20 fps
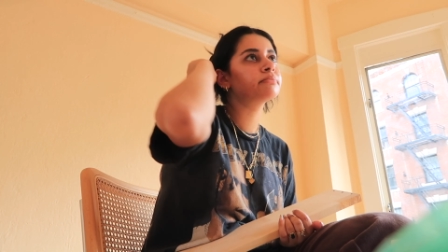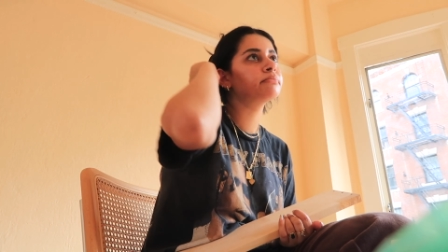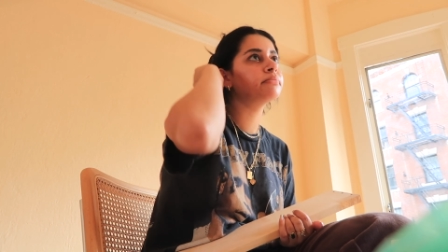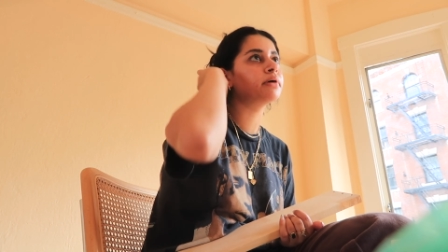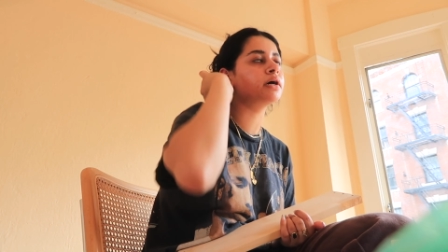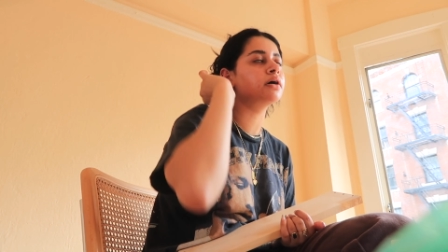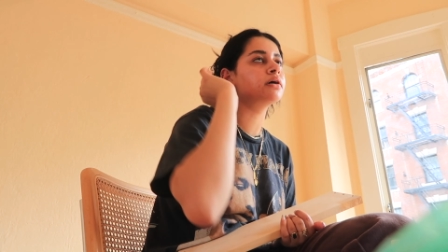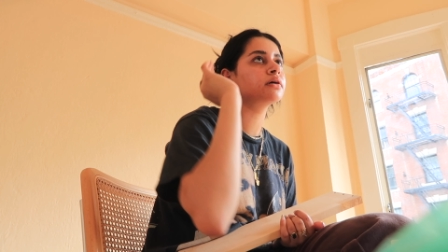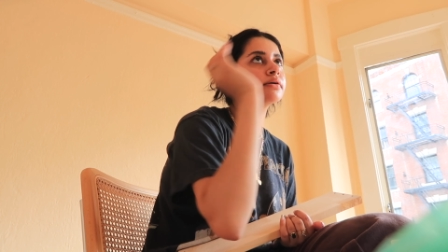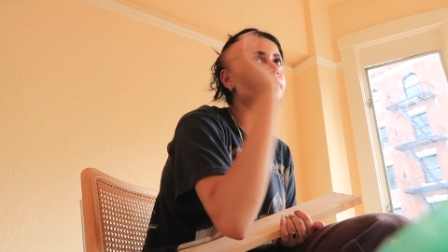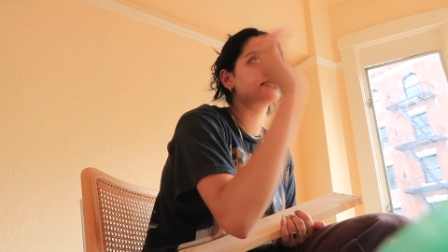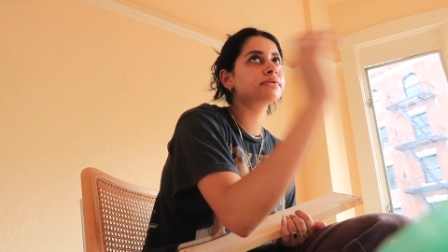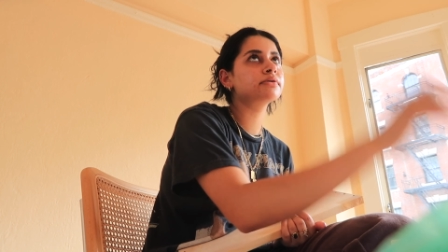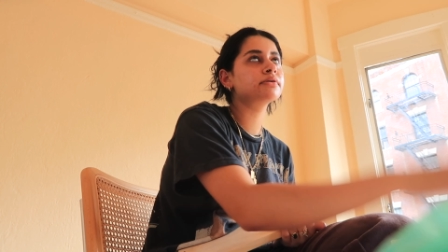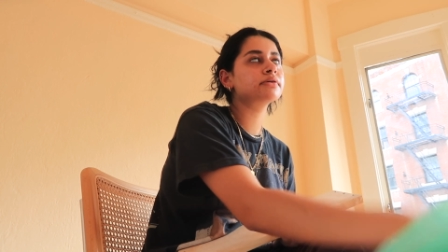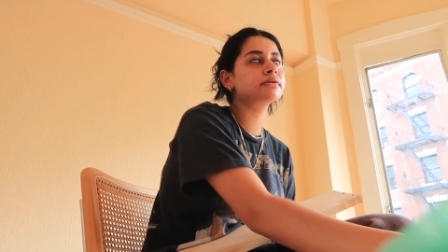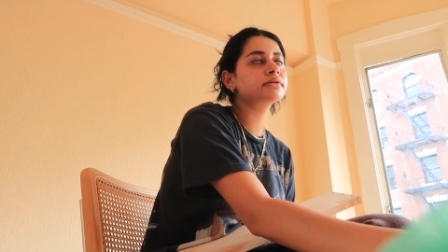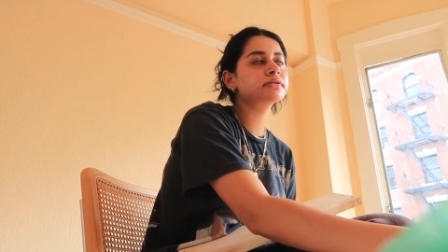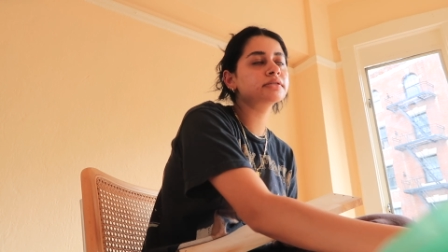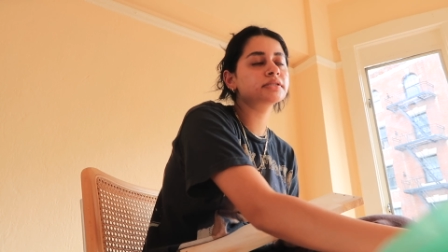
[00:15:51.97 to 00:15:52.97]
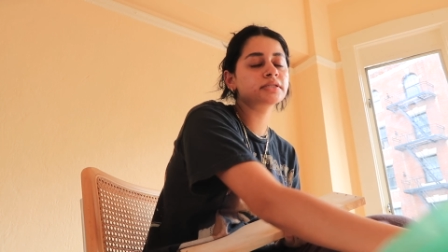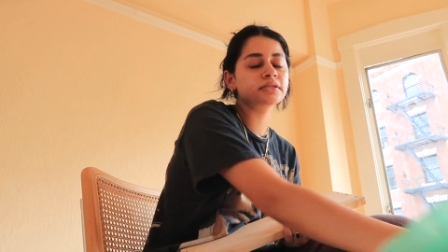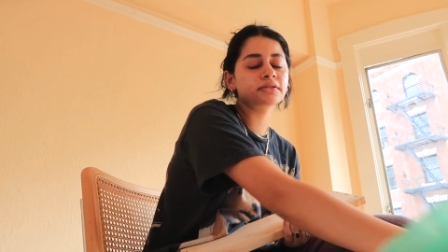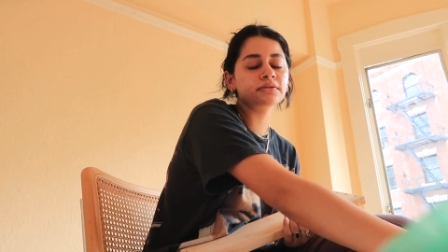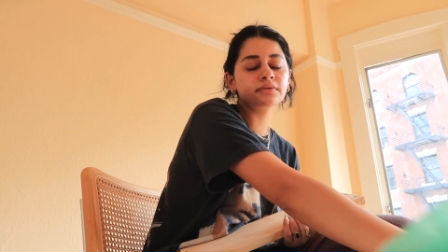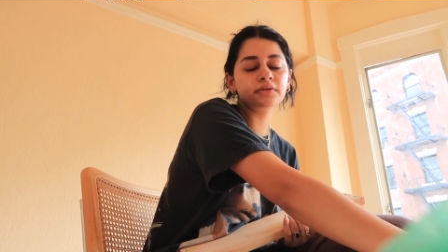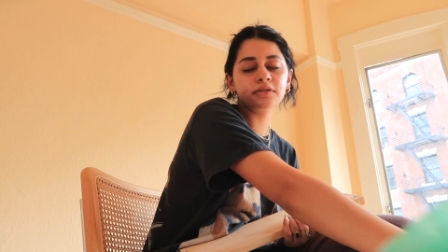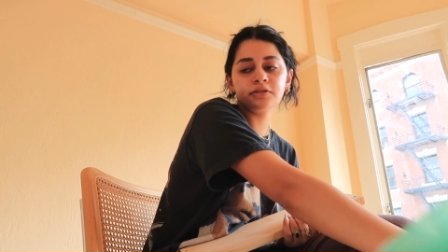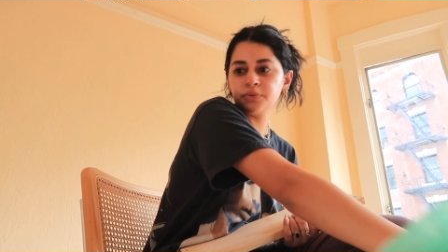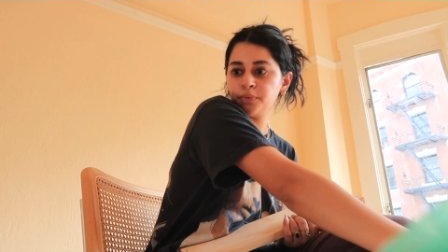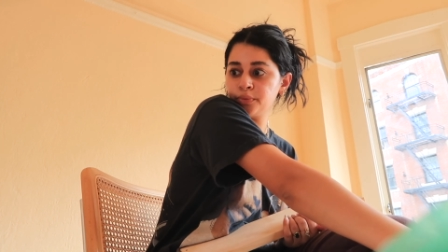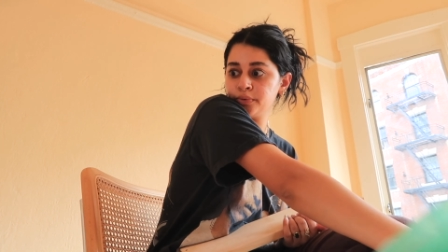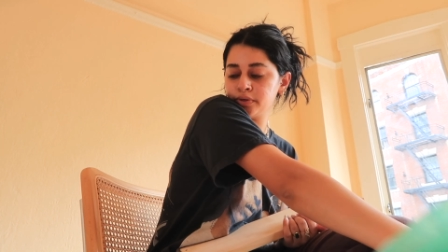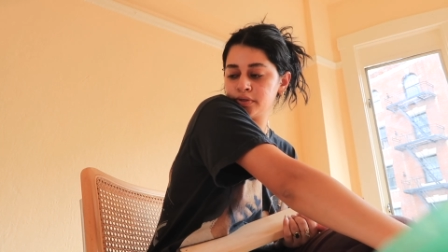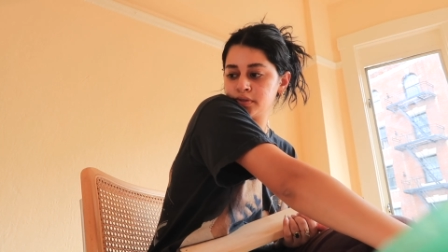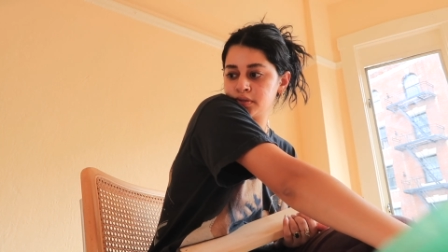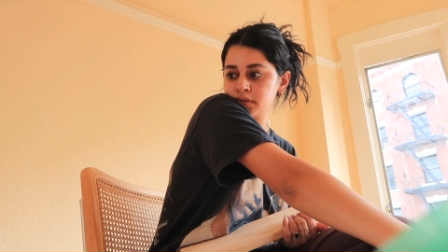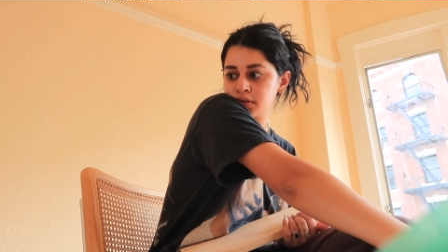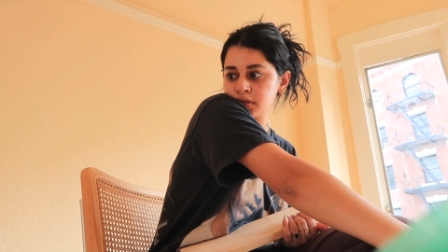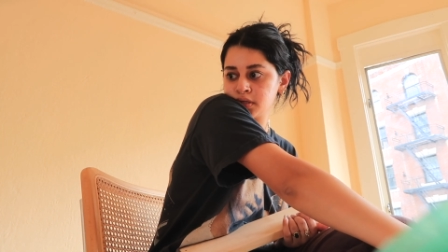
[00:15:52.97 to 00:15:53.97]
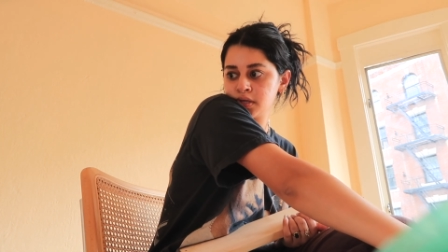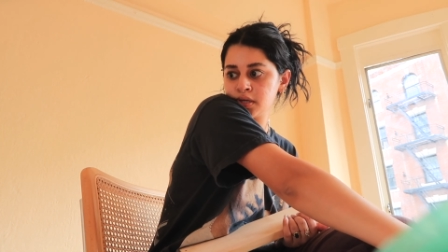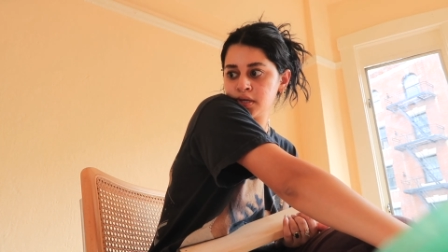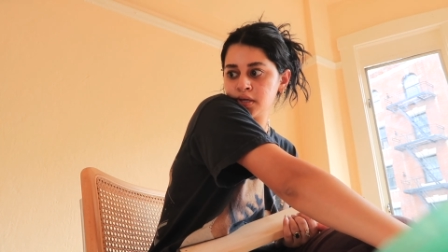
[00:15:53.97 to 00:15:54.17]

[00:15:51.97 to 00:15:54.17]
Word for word: back ordered, so annoying.